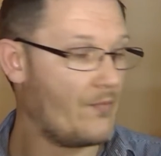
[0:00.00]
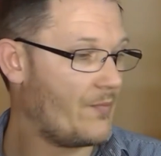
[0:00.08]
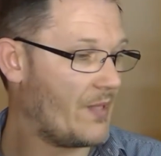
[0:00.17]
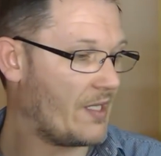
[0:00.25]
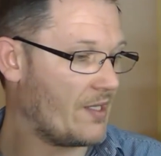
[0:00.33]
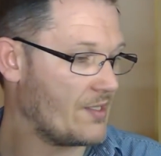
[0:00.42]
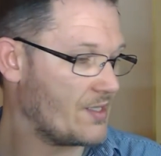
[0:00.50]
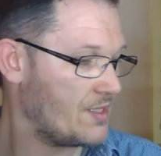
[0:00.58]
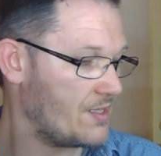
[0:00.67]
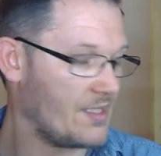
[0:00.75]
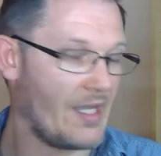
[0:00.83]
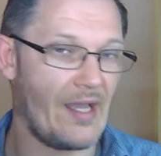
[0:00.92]

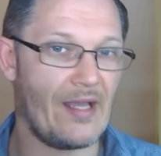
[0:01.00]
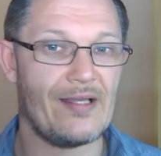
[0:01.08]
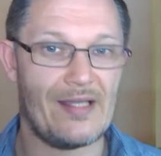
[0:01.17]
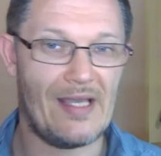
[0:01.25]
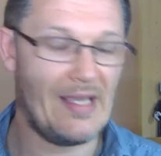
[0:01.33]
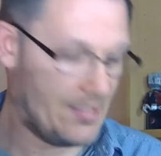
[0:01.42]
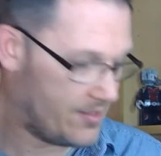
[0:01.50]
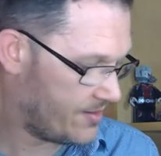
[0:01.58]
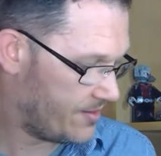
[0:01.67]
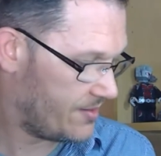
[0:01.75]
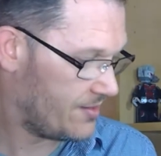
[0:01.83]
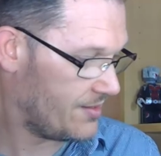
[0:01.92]
because
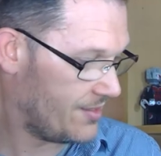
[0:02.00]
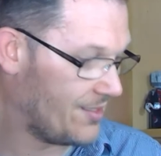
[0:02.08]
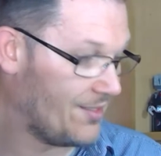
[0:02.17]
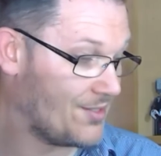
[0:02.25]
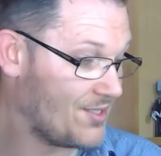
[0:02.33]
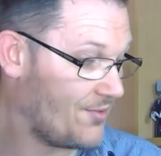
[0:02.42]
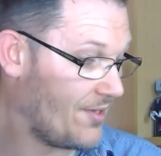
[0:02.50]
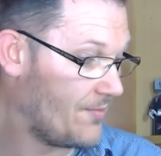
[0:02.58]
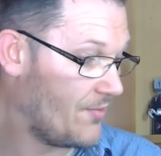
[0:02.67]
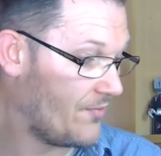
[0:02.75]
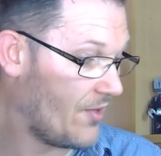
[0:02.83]
it's a great movie.